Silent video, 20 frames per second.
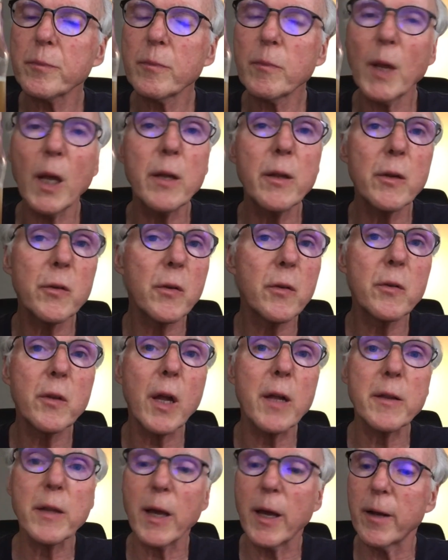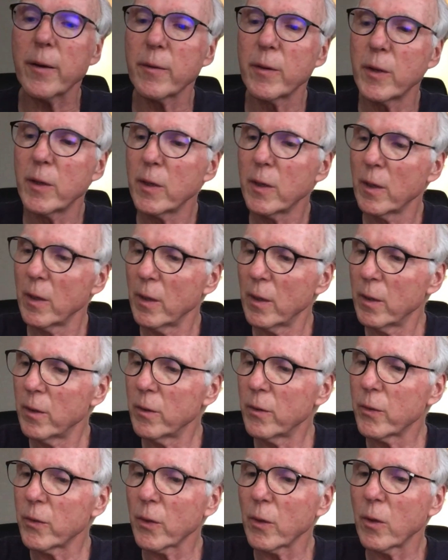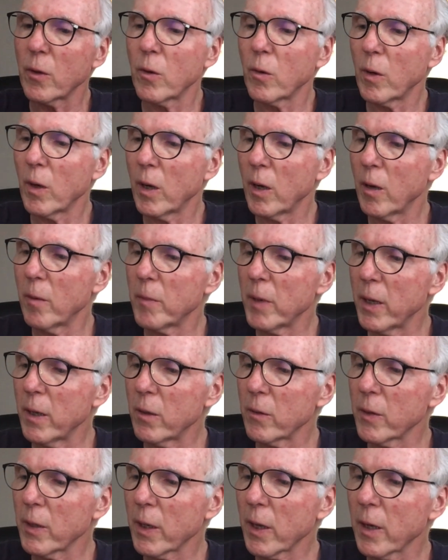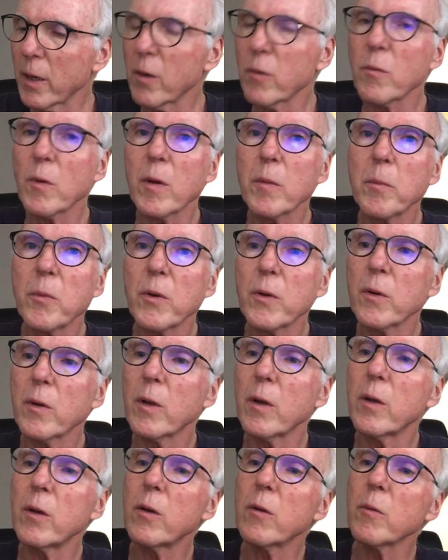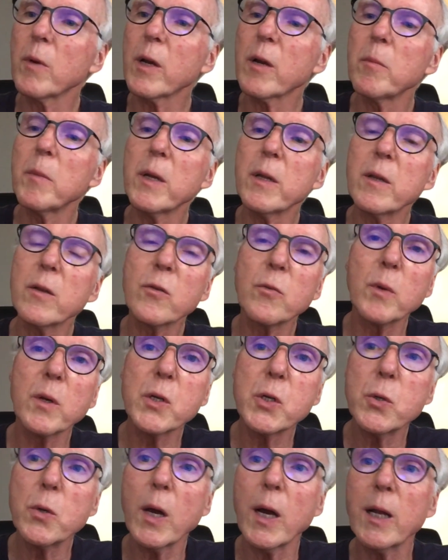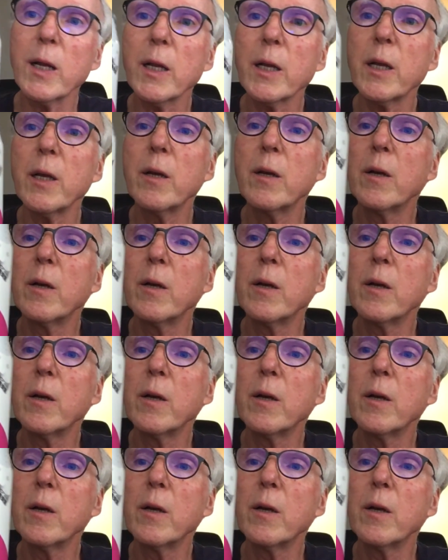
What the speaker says: This is not that. So I don't think I can recommend this one too highly.